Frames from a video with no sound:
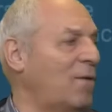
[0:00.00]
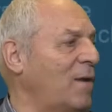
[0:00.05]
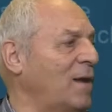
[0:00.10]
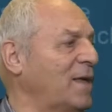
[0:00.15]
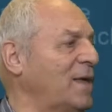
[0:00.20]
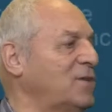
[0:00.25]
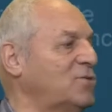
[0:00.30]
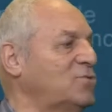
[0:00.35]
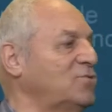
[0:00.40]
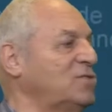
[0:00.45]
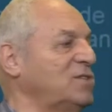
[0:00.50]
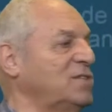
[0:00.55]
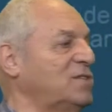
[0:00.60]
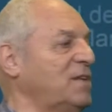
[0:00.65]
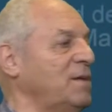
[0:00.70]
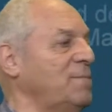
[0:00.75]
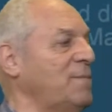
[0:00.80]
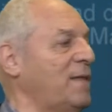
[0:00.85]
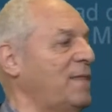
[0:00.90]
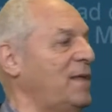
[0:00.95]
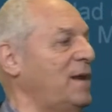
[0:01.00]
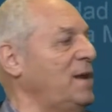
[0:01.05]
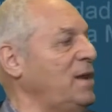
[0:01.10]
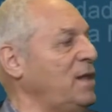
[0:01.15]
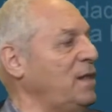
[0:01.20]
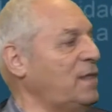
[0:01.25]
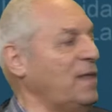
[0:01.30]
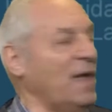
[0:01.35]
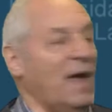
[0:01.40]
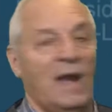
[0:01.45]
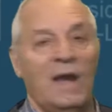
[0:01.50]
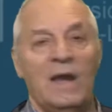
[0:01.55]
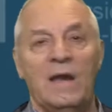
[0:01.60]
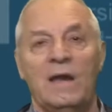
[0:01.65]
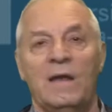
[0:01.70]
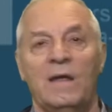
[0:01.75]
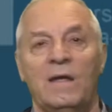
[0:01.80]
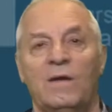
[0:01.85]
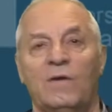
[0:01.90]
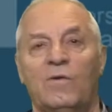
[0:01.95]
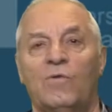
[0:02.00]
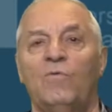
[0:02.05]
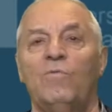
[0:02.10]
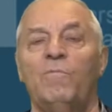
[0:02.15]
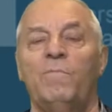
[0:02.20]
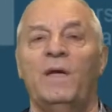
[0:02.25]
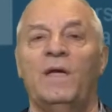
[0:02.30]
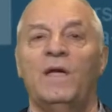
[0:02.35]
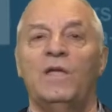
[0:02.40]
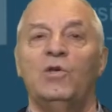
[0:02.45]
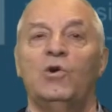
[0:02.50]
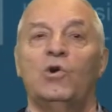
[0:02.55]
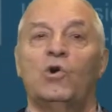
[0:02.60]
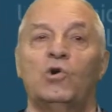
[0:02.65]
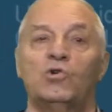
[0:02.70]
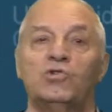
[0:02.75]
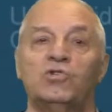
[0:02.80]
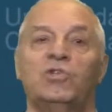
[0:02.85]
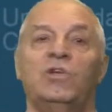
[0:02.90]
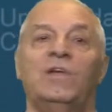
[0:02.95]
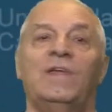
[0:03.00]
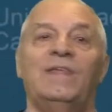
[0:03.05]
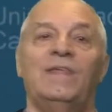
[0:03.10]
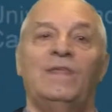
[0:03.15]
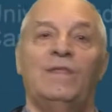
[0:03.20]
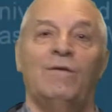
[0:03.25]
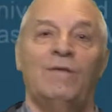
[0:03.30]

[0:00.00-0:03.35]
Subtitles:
and the row 2 cancel out and we get 0,